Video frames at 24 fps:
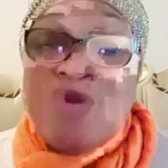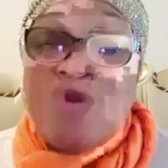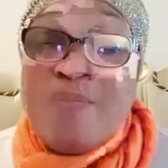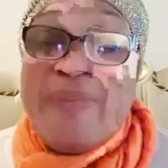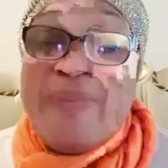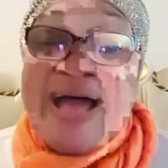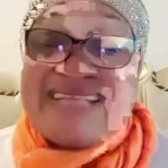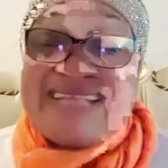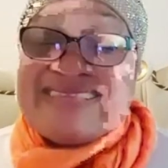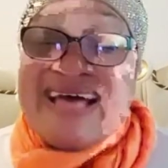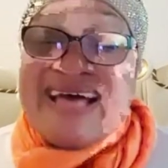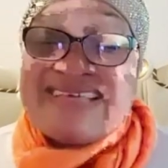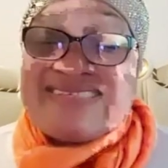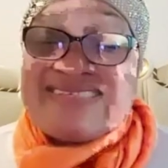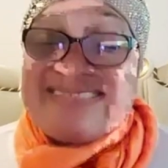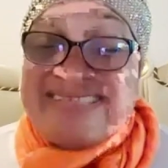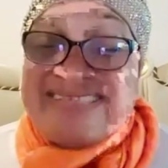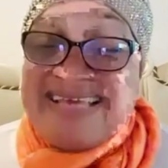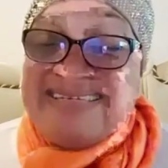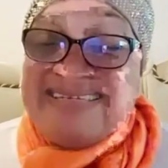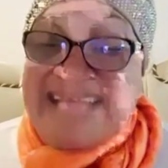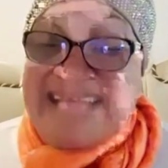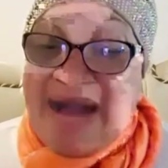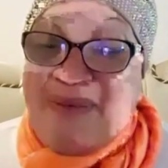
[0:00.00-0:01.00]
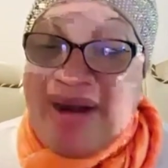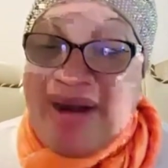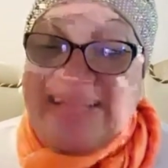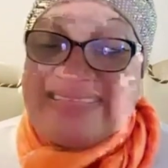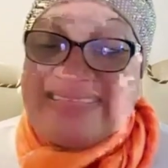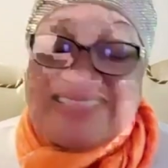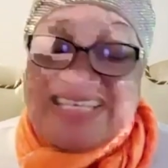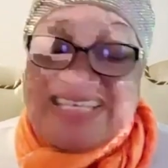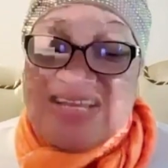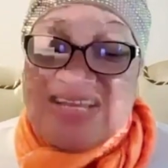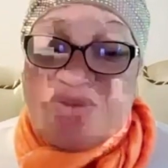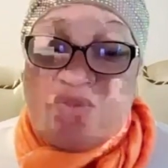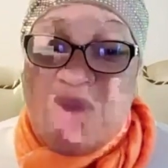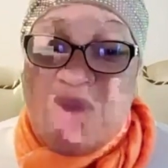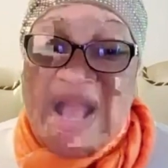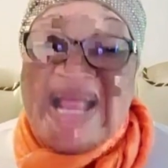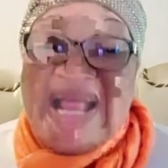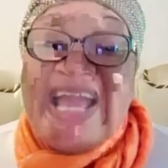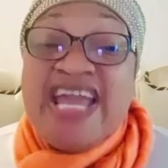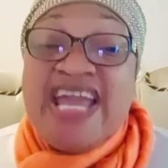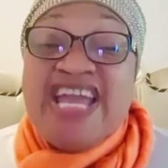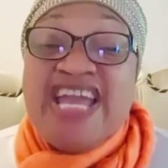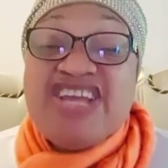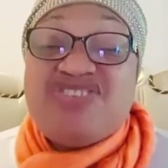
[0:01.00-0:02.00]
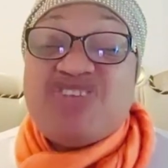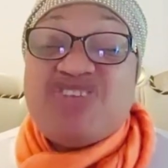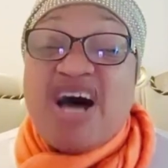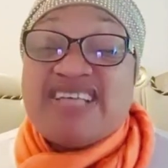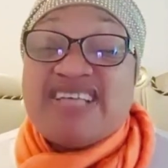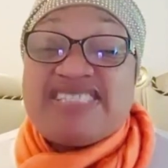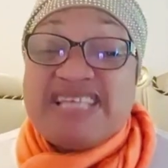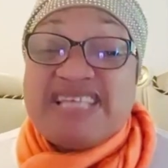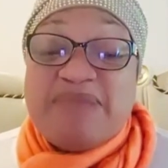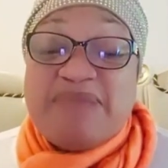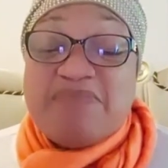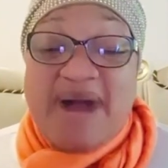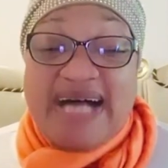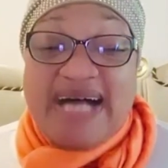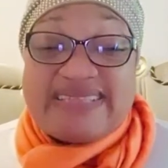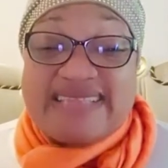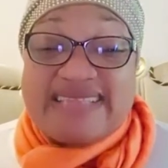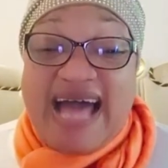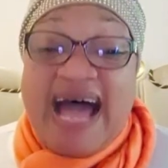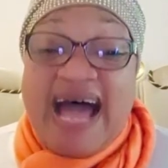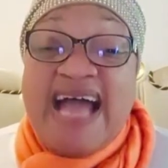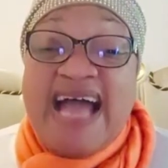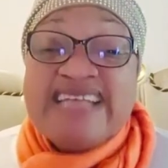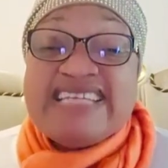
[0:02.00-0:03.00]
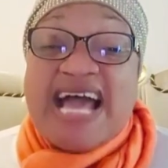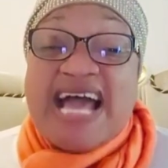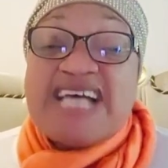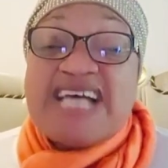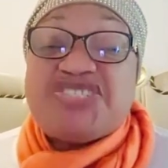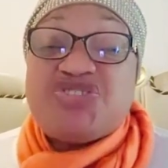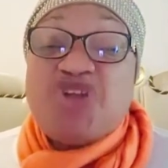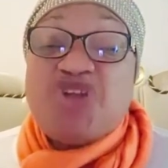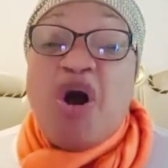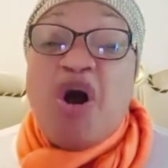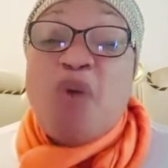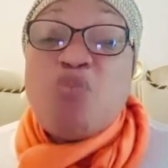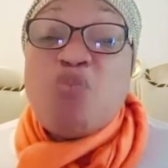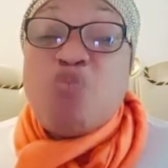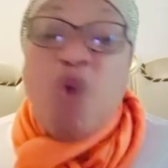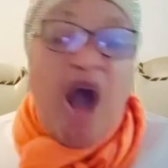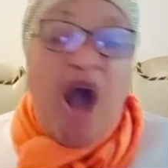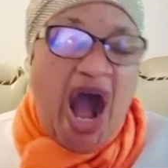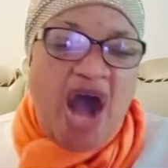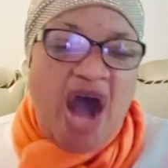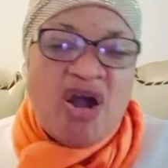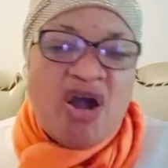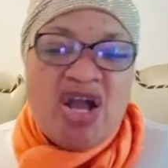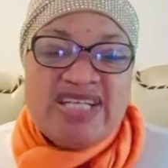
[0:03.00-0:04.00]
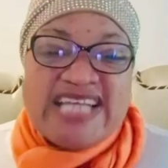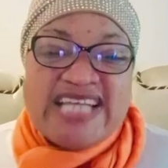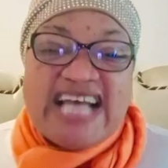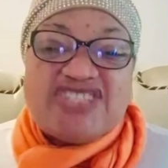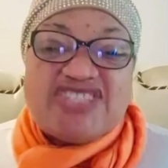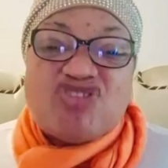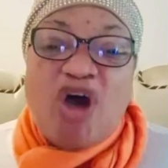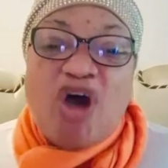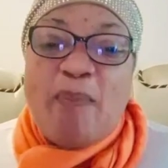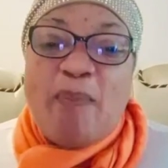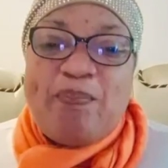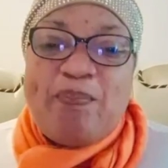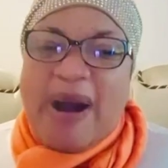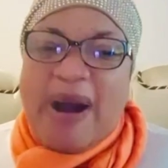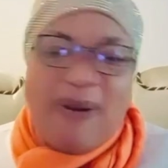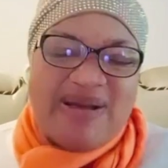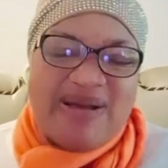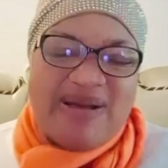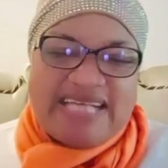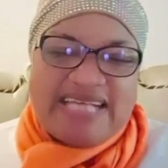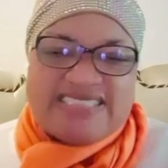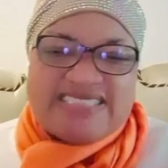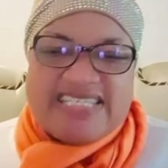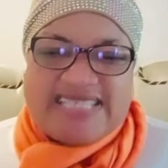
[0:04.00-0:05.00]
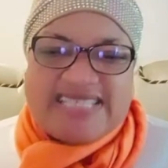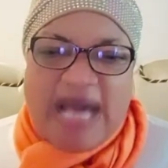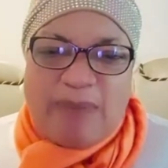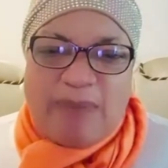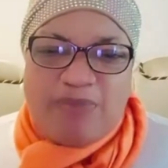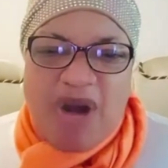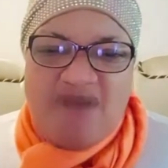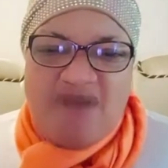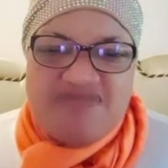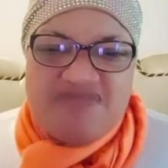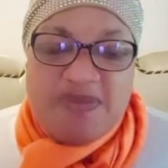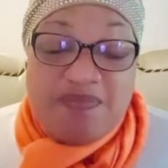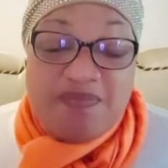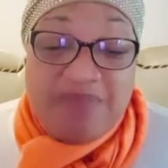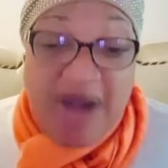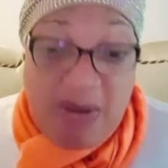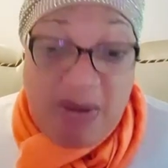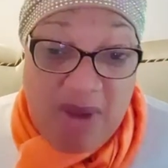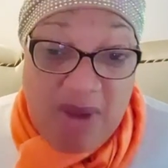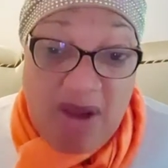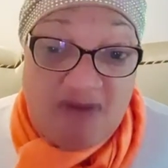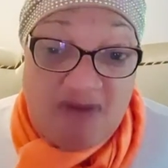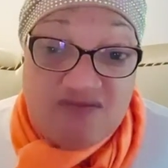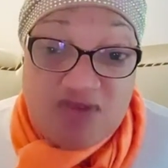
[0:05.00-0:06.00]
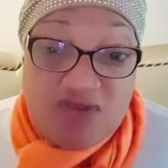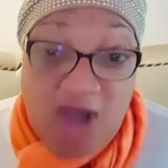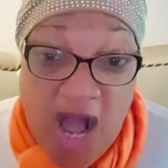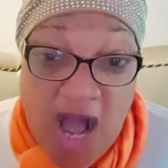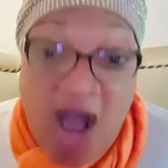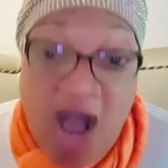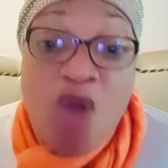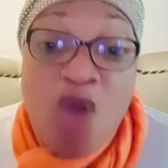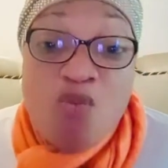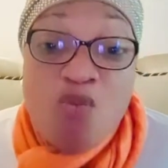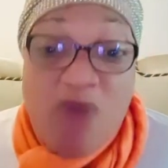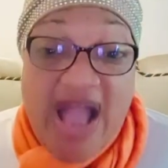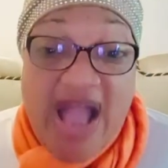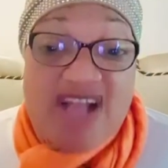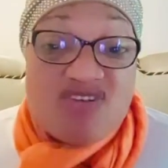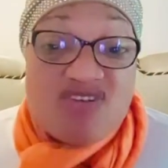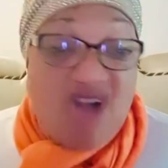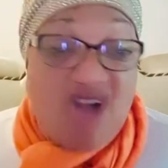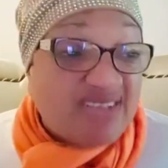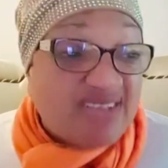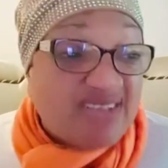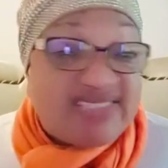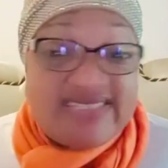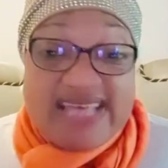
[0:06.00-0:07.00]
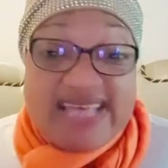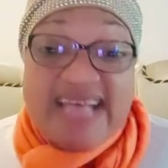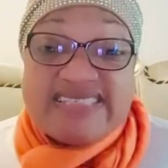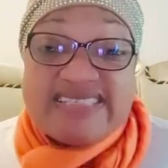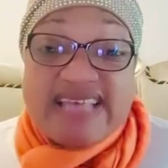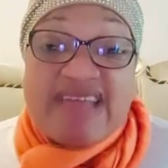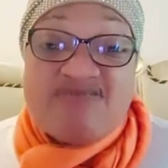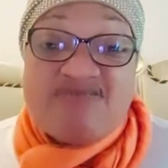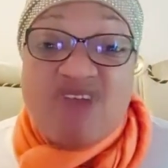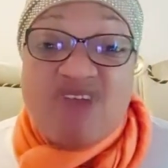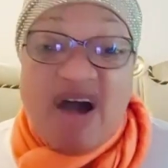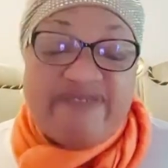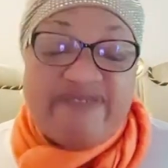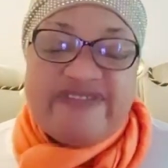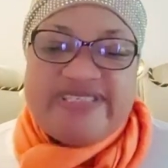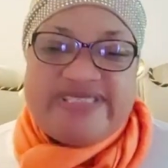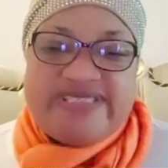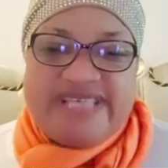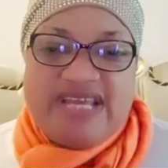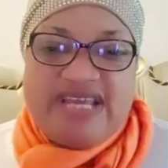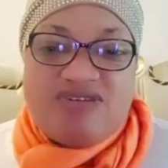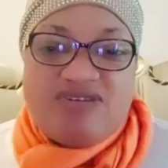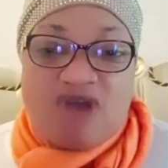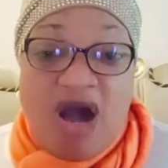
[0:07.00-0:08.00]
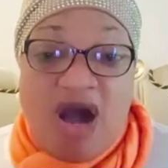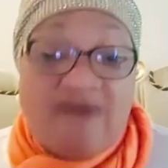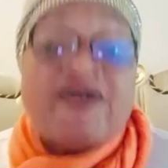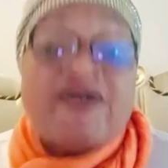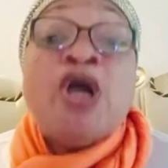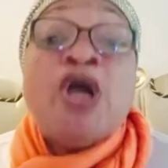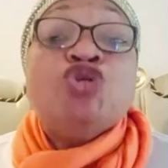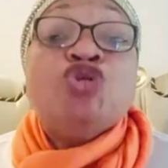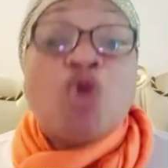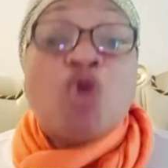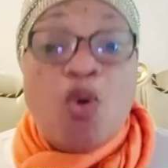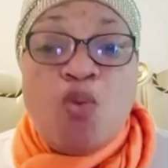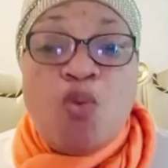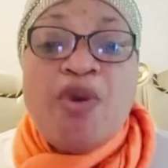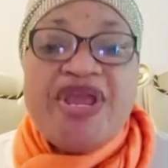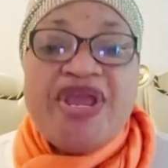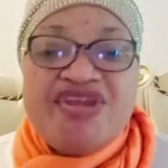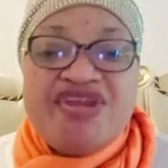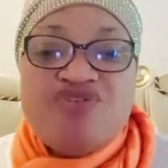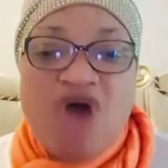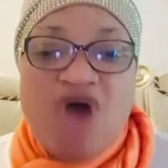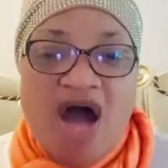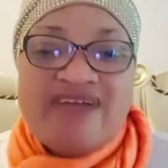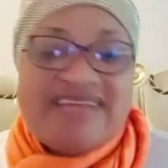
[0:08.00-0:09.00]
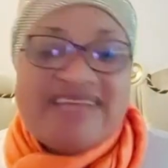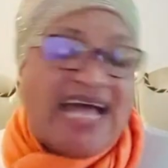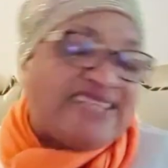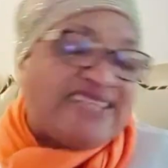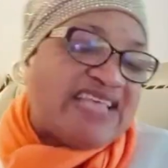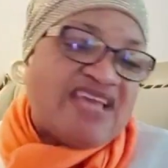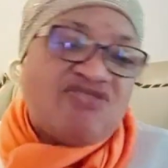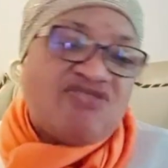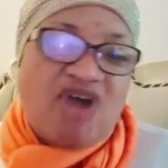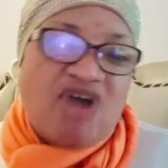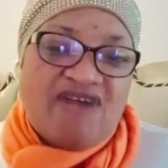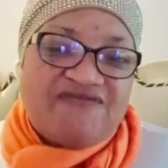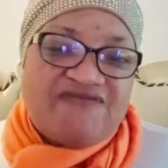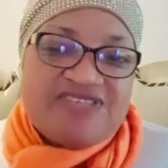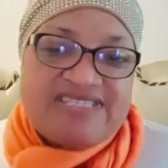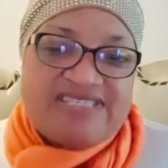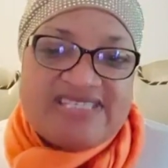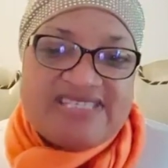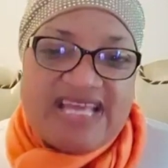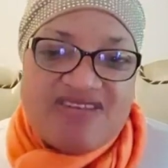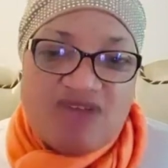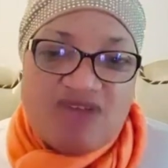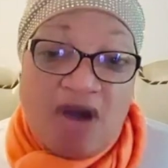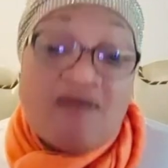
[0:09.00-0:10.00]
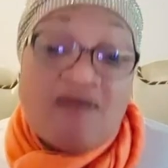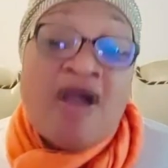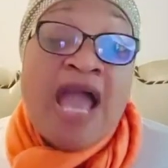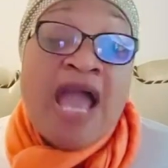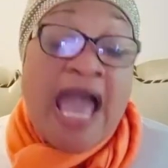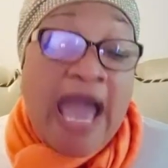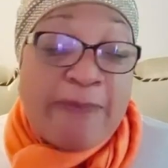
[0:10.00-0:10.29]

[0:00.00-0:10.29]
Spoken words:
You better sit down and think well. It doesn't matter. There's no one. There's no power that is above the power of God. When God says enough is enough, you will know that enough is enough.